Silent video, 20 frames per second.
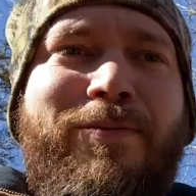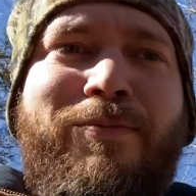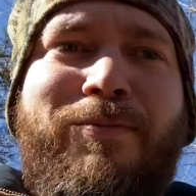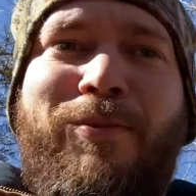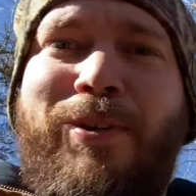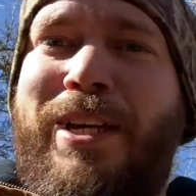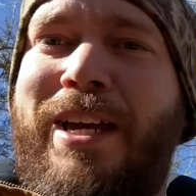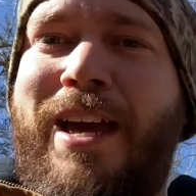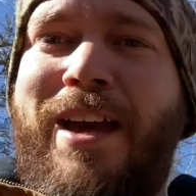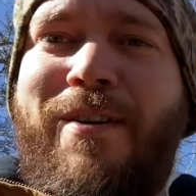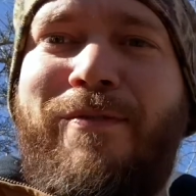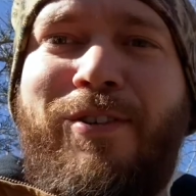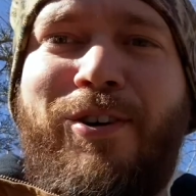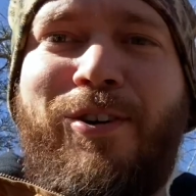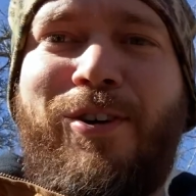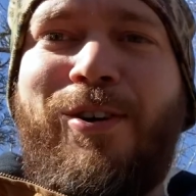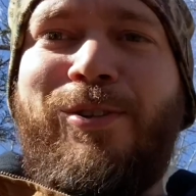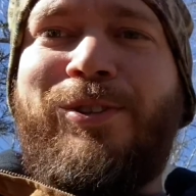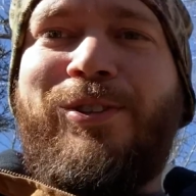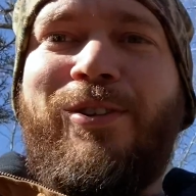We have
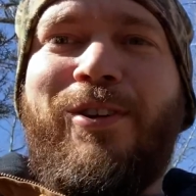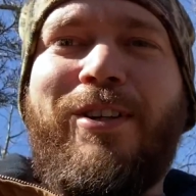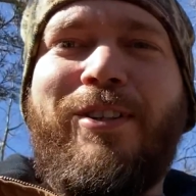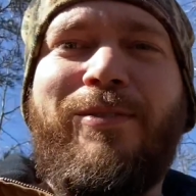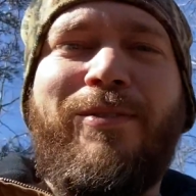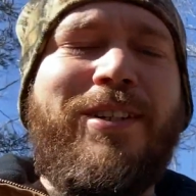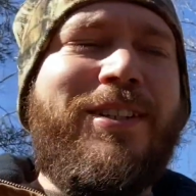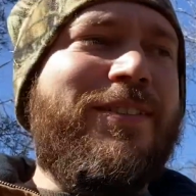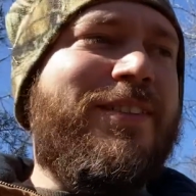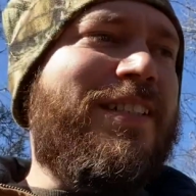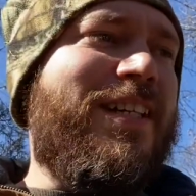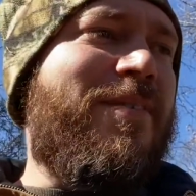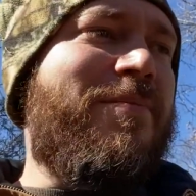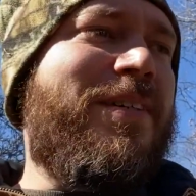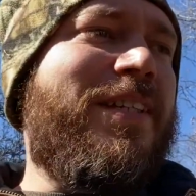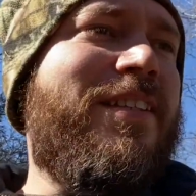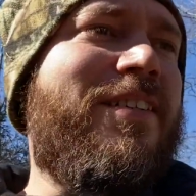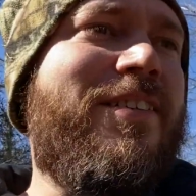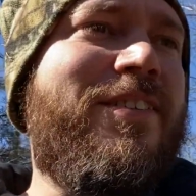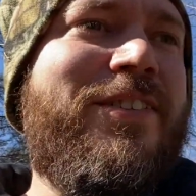our Ozark roots. I
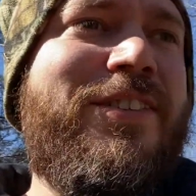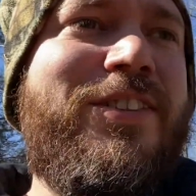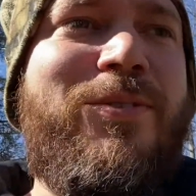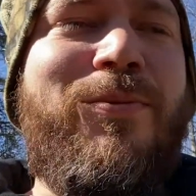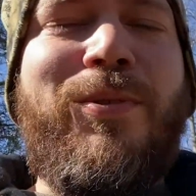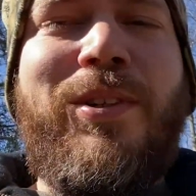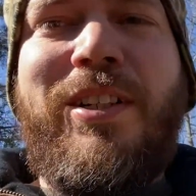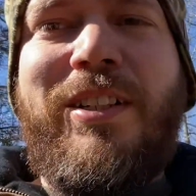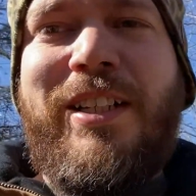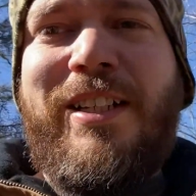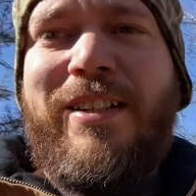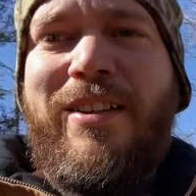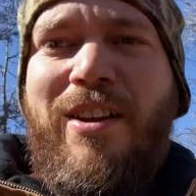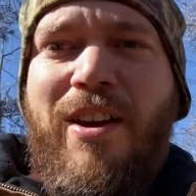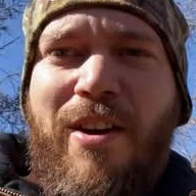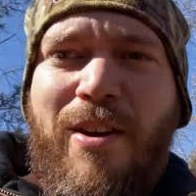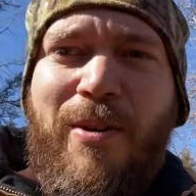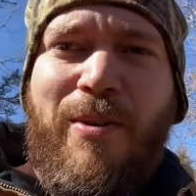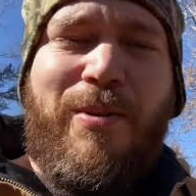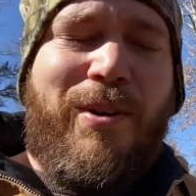mean, there's really
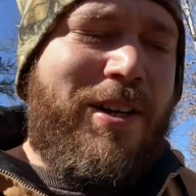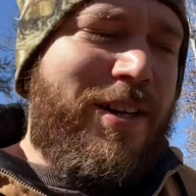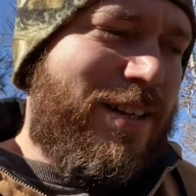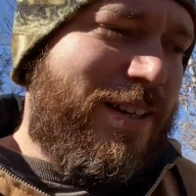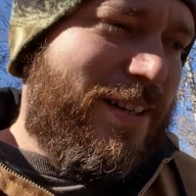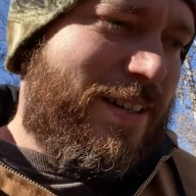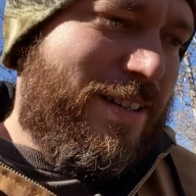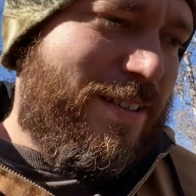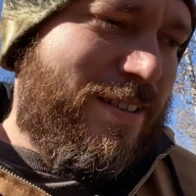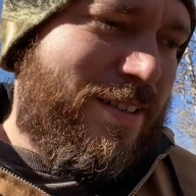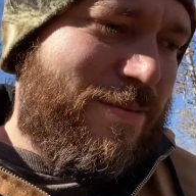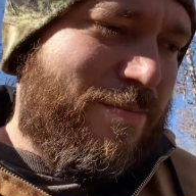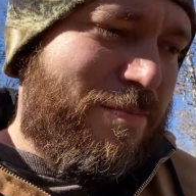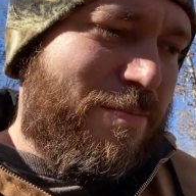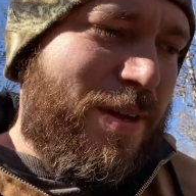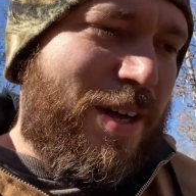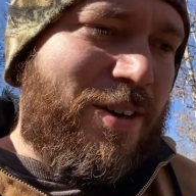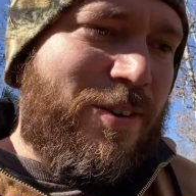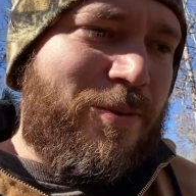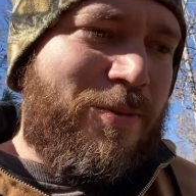no
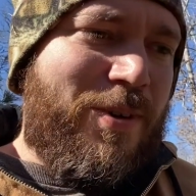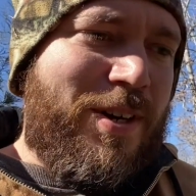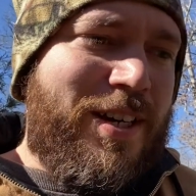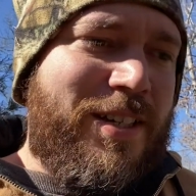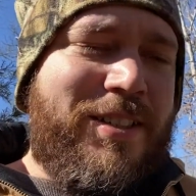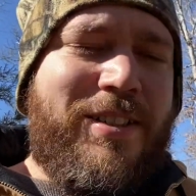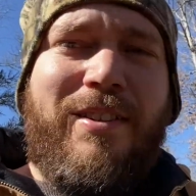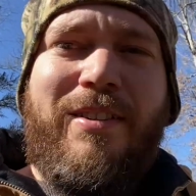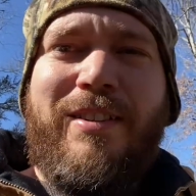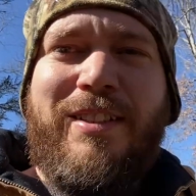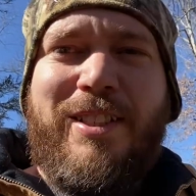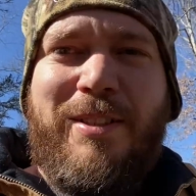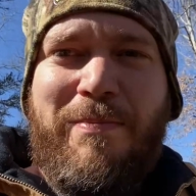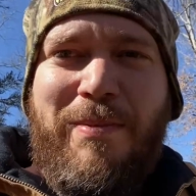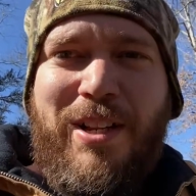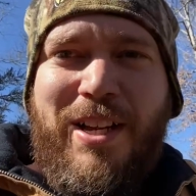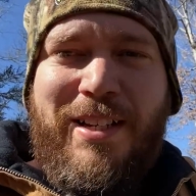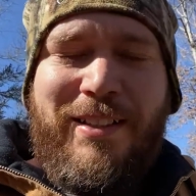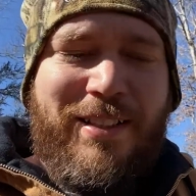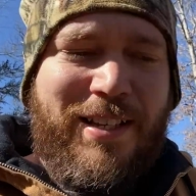better way to
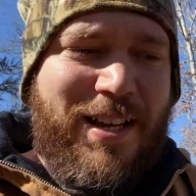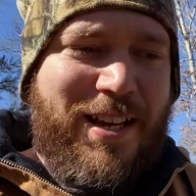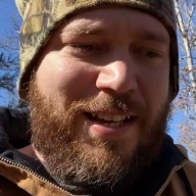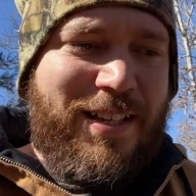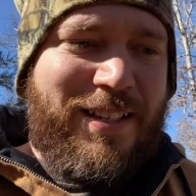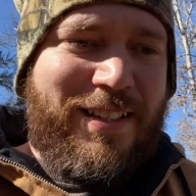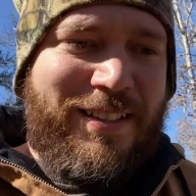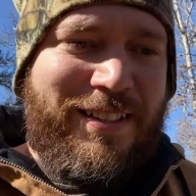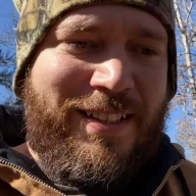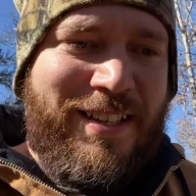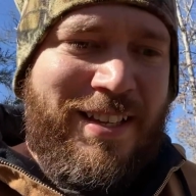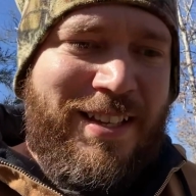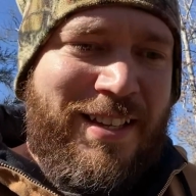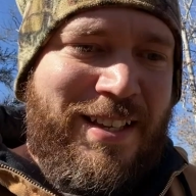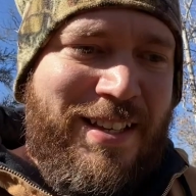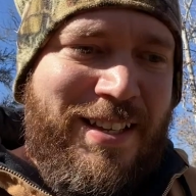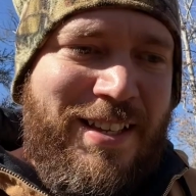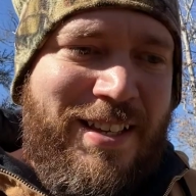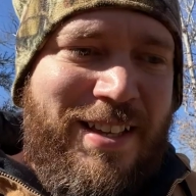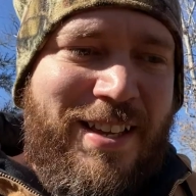explain that
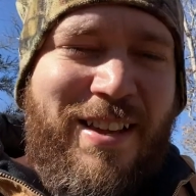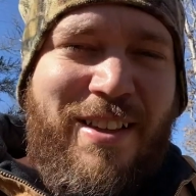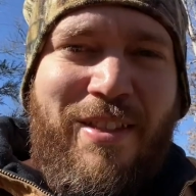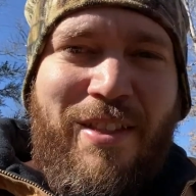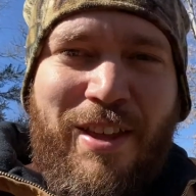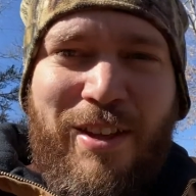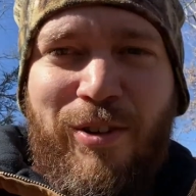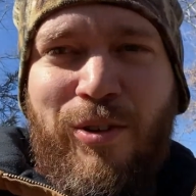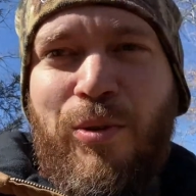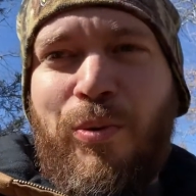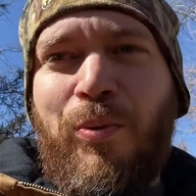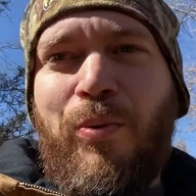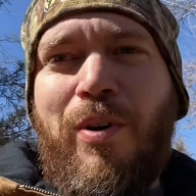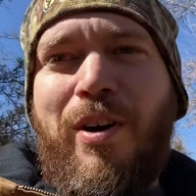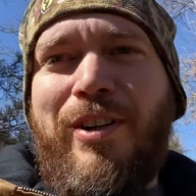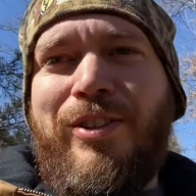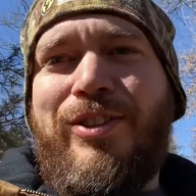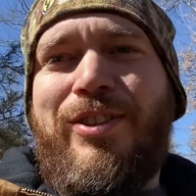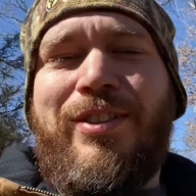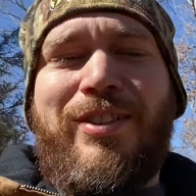than to
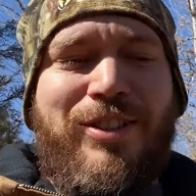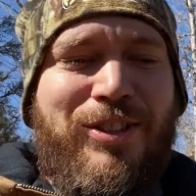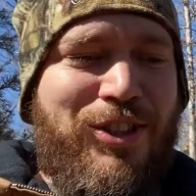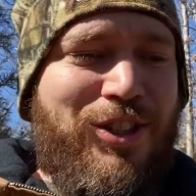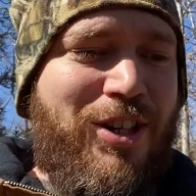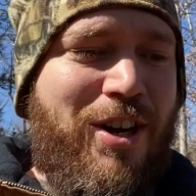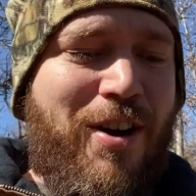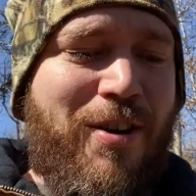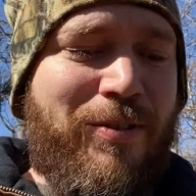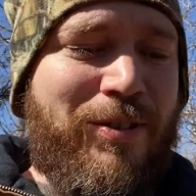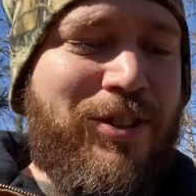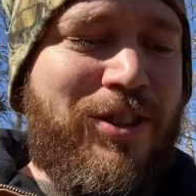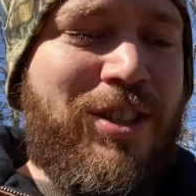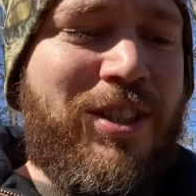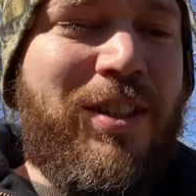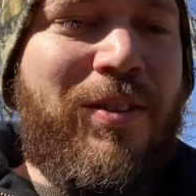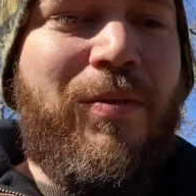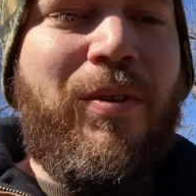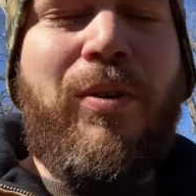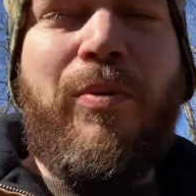watch this show and
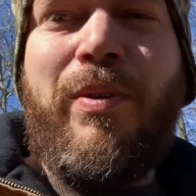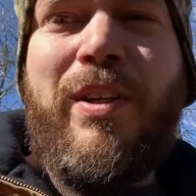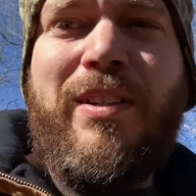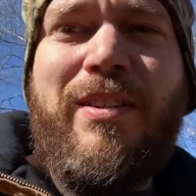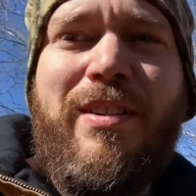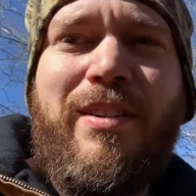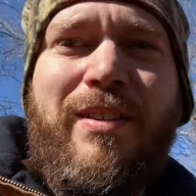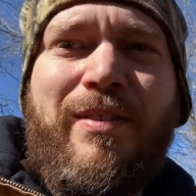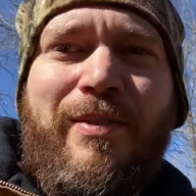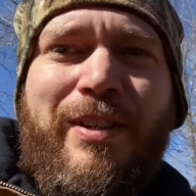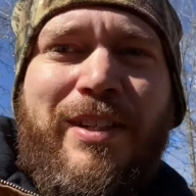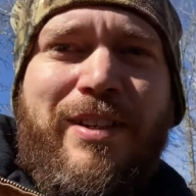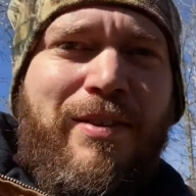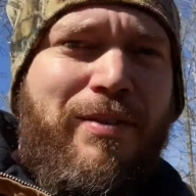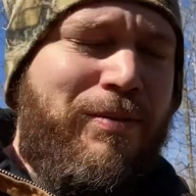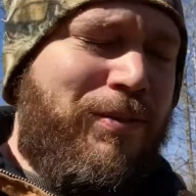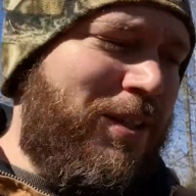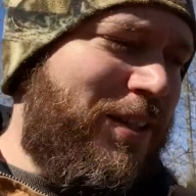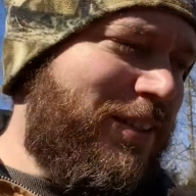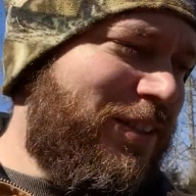see what we do. We
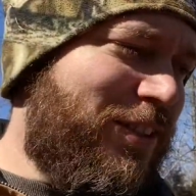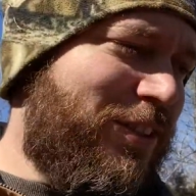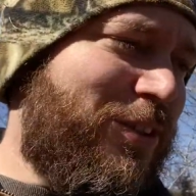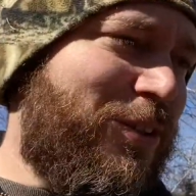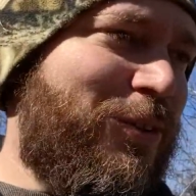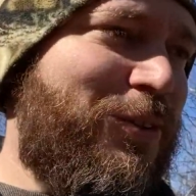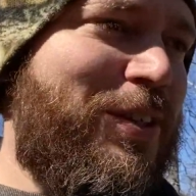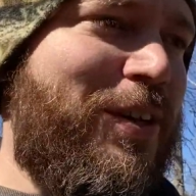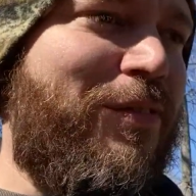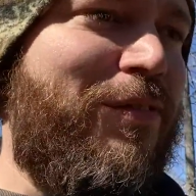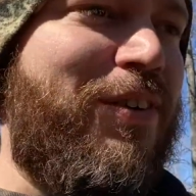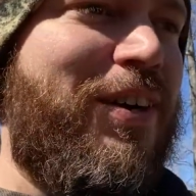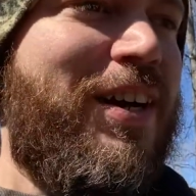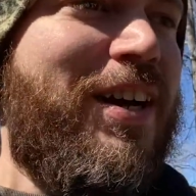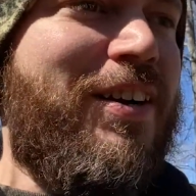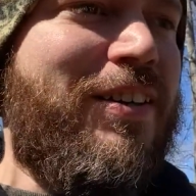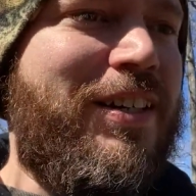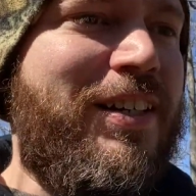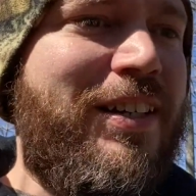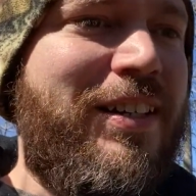do things a little different
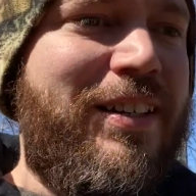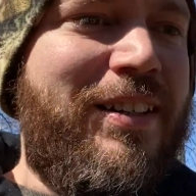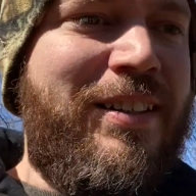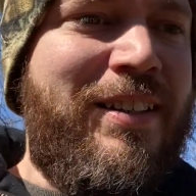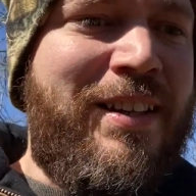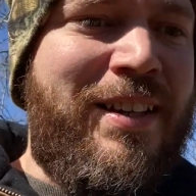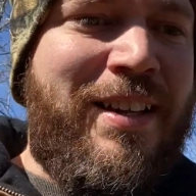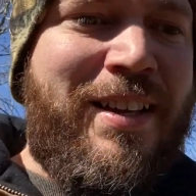out here.